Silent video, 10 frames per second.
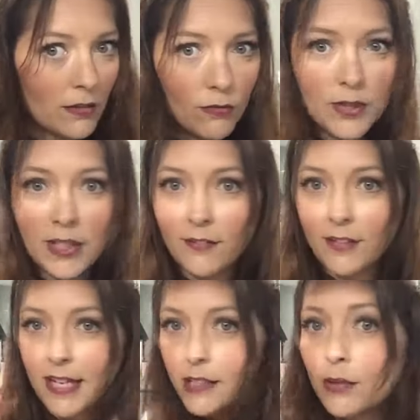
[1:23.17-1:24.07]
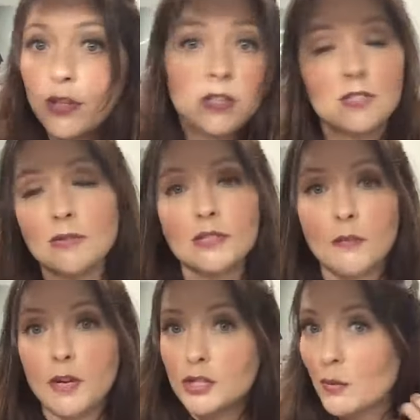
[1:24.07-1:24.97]
really flexible. You can do
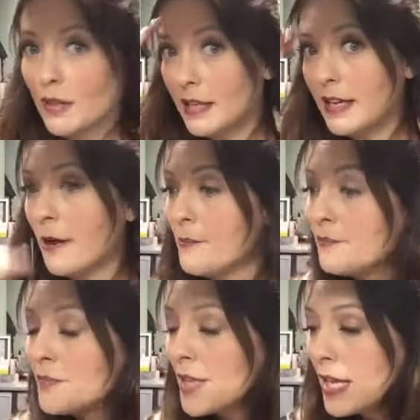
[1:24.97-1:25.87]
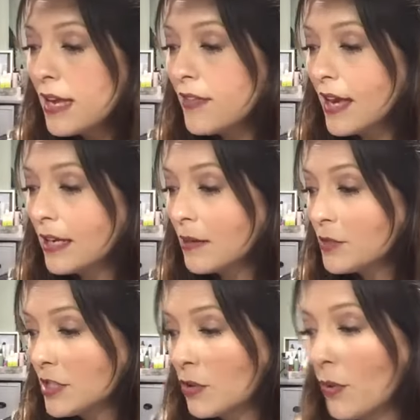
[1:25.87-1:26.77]
so much with it now. And then I'm
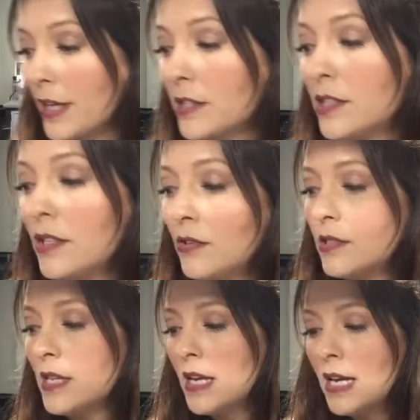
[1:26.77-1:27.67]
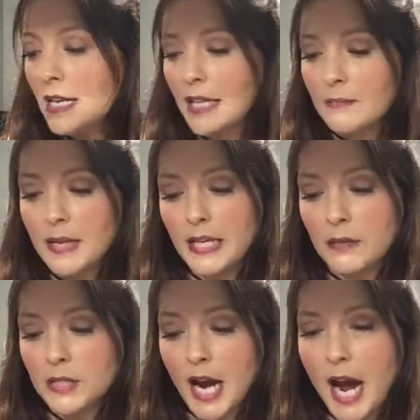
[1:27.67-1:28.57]
just going to use like
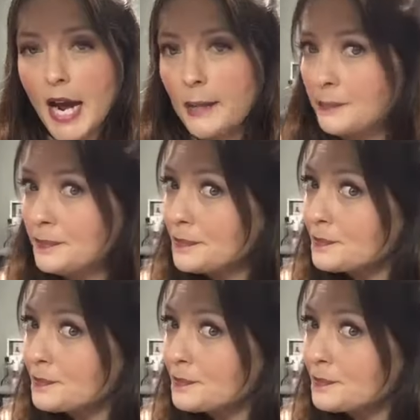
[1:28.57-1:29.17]
medium to high,